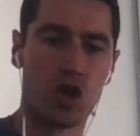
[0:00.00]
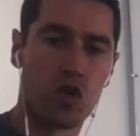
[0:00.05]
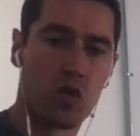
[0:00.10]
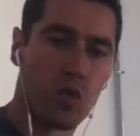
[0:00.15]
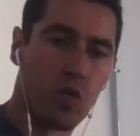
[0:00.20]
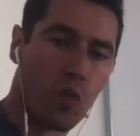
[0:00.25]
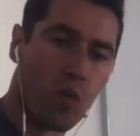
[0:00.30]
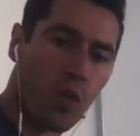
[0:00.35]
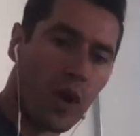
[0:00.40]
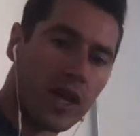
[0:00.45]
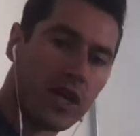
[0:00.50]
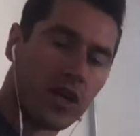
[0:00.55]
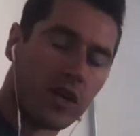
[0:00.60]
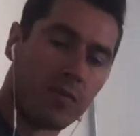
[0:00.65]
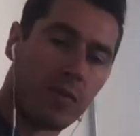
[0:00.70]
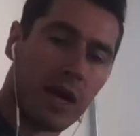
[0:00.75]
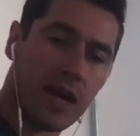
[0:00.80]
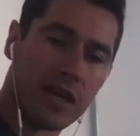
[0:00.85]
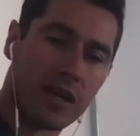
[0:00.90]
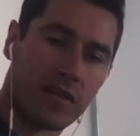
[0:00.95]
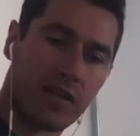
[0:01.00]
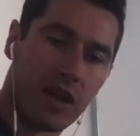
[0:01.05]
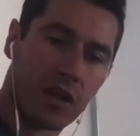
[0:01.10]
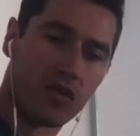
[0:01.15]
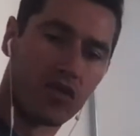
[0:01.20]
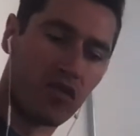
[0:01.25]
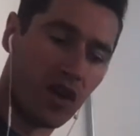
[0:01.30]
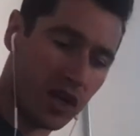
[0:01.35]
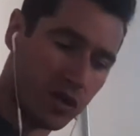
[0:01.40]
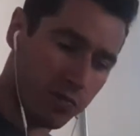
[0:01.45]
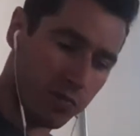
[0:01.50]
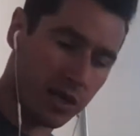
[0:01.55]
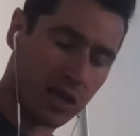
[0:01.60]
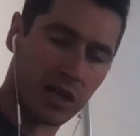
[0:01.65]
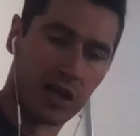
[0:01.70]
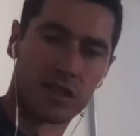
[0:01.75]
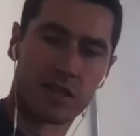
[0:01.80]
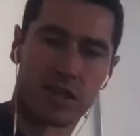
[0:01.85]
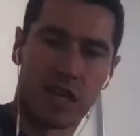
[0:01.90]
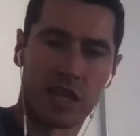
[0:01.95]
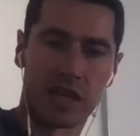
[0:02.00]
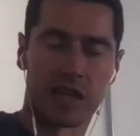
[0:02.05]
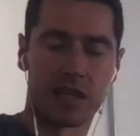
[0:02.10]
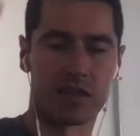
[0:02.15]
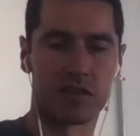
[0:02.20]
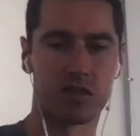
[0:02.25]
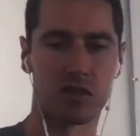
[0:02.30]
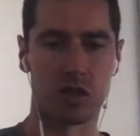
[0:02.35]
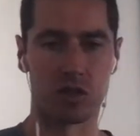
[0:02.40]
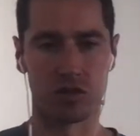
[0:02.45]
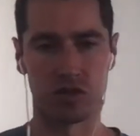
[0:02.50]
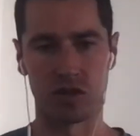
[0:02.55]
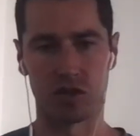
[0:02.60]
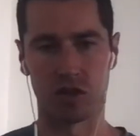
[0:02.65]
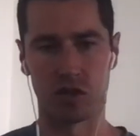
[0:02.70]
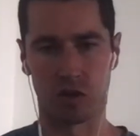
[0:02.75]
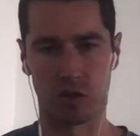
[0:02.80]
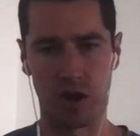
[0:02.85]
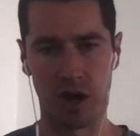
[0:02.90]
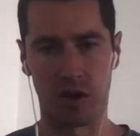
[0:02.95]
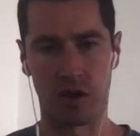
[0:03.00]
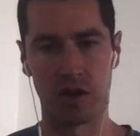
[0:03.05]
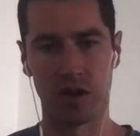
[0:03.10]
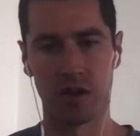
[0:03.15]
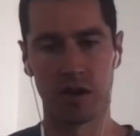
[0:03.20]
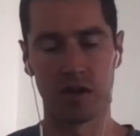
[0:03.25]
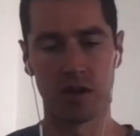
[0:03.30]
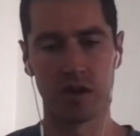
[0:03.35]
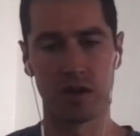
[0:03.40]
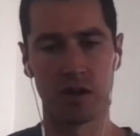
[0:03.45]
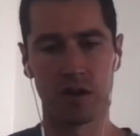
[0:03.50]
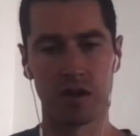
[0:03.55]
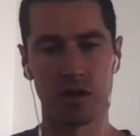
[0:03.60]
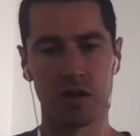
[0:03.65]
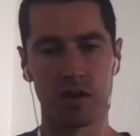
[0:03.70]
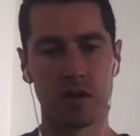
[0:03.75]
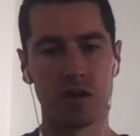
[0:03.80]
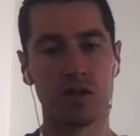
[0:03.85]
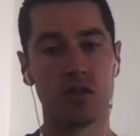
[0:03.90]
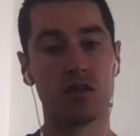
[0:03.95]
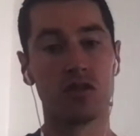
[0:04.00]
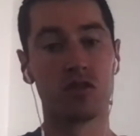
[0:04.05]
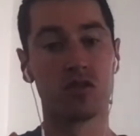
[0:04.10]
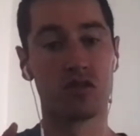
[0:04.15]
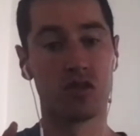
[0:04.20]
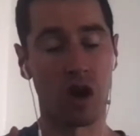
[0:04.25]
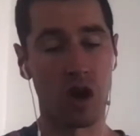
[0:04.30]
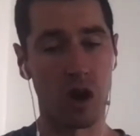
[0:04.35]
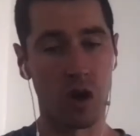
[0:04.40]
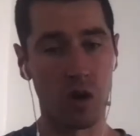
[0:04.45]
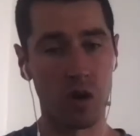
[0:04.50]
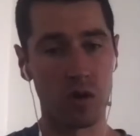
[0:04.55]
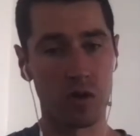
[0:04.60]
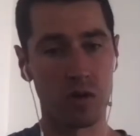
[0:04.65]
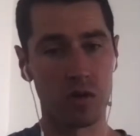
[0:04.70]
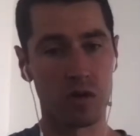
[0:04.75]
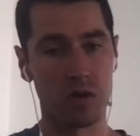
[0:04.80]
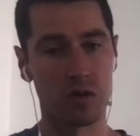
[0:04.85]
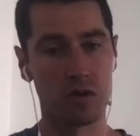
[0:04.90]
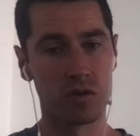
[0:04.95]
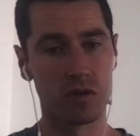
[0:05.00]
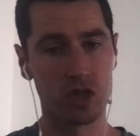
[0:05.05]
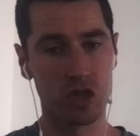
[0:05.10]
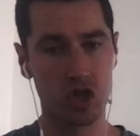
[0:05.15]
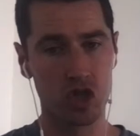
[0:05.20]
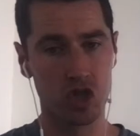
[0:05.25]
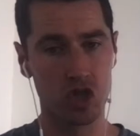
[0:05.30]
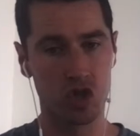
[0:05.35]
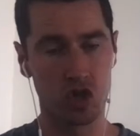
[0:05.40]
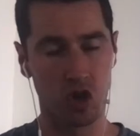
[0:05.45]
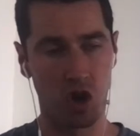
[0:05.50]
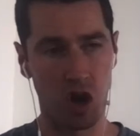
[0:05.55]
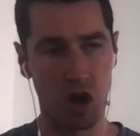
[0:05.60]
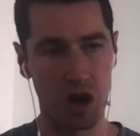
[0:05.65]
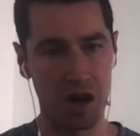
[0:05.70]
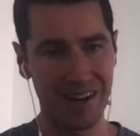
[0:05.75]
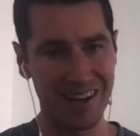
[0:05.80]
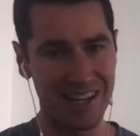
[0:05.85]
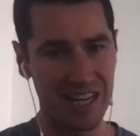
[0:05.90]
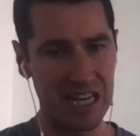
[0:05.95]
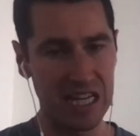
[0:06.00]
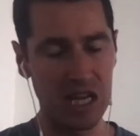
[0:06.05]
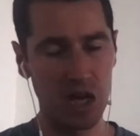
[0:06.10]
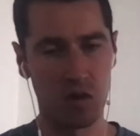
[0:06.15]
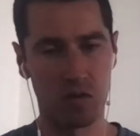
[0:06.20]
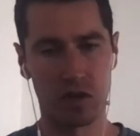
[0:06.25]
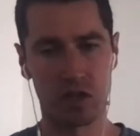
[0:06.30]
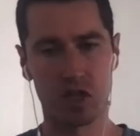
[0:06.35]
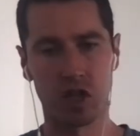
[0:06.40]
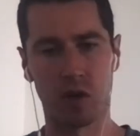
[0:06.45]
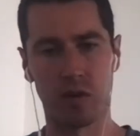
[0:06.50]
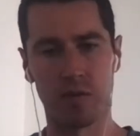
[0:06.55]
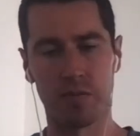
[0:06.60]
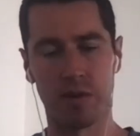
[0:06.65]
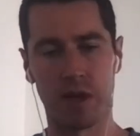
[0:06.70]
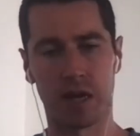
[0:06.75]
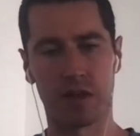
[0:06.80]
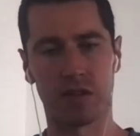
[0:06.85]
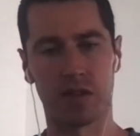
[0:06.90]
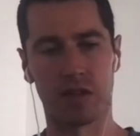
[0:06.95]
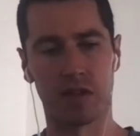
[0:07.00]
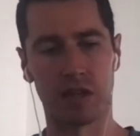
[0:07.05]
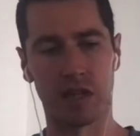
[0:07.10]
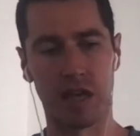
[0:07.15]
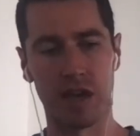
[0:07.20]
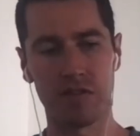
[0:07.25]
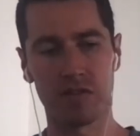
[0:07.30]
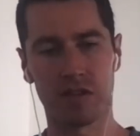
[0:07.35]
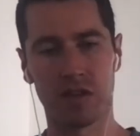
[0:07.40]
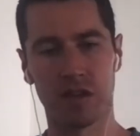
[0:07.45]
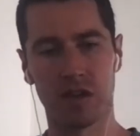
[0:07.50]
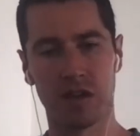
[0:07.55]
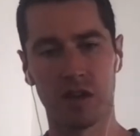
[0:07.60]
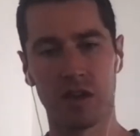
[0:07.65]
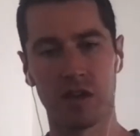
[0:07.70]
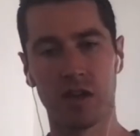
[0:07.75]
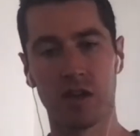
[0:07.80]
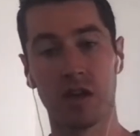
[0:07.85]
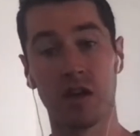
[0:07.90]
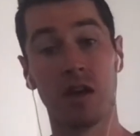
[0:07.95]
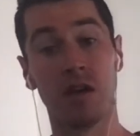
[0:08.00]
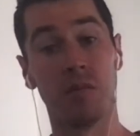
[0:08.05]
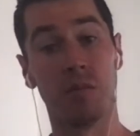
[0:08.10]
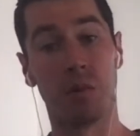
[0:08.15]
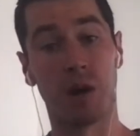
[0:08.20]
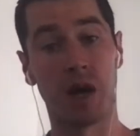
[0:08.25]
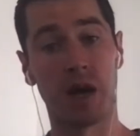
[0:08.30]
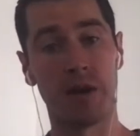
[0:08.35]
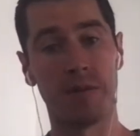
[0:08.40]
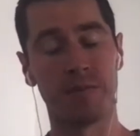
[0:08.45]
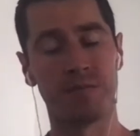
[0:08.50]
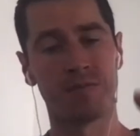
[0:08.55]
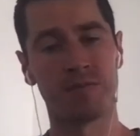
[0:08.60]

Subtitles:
when your body is outstretched because that leg is closest to the ground. So, strong knee over toe impact on the left, but